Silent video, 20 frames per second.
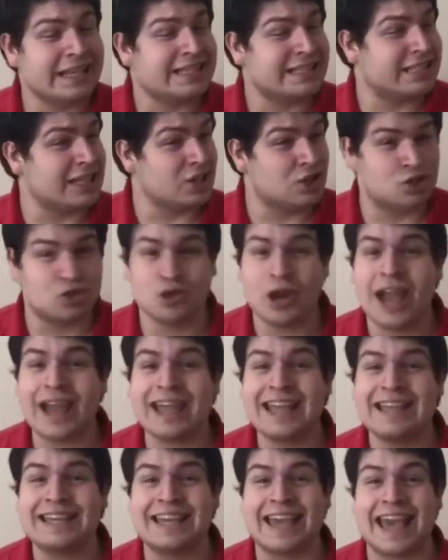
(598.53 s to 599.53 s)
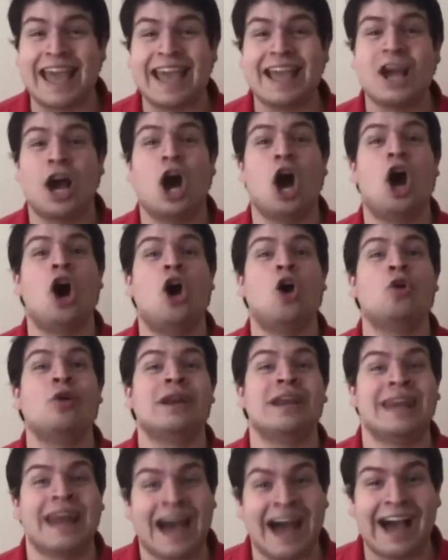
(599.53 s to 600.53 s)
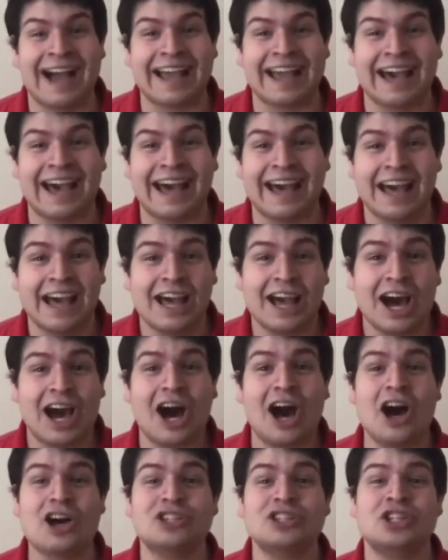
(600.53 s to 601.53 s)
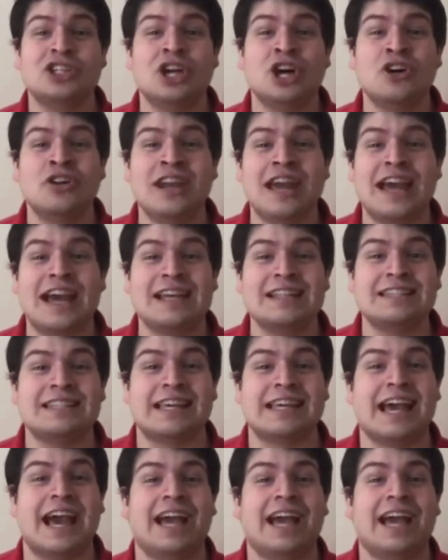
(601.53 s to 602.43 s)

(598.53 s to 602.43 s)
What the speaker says: the Dragon King Onaga, also known as the guy